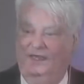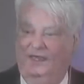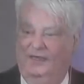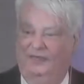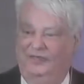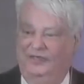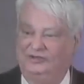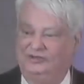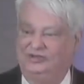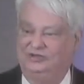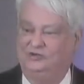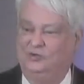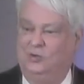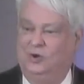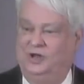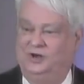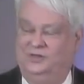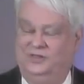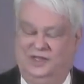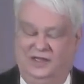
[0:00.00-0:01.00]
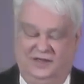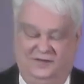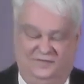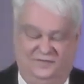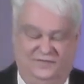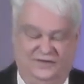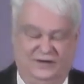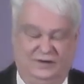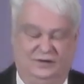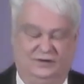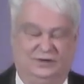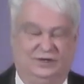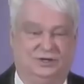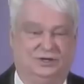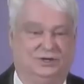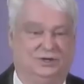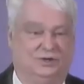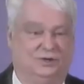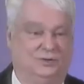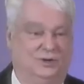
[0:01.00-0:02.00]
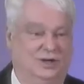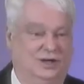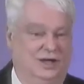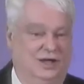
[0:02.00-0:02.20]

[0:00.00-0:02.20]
And this is what they have failed to do.